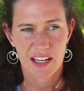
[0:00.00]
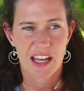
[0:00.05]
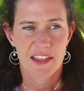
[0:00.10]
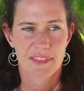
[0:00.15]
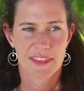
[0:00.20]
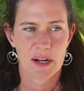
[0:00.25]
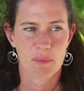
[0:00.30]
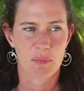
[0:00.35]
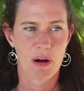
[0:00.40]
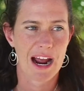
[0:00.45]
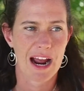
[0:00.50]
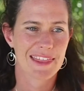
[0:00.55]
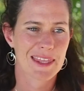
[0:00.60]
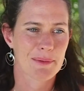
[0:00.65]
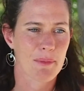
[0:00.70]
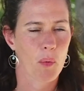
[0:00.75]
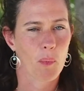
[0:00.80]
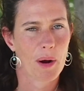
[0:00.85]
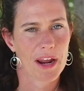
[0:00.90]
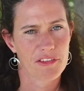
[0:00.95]
They ride them
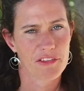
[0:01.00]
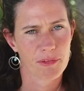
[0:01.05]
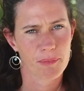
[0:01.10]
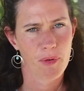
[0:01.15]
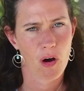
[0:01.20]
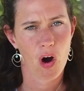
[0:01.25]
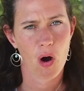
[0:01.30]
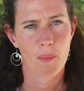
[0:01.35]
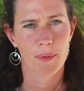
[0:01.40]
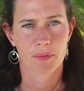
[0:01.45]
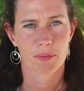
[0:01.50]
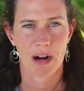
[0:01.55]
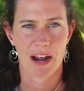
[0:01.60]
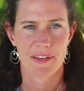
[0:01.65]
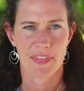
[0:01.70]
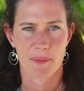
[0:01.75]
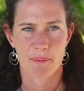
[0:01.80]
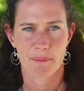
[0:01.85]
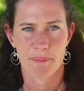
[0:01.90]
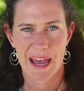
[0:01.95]
away from home and ride
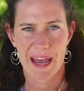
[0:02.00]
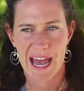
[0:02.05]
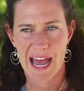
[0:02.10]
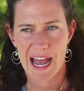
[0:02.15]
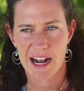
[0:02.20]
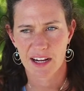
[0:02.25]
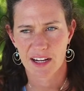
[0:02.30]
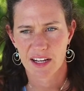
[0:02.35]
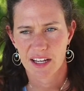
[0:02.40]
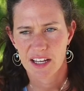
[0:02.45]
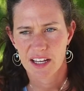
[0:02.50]
them back.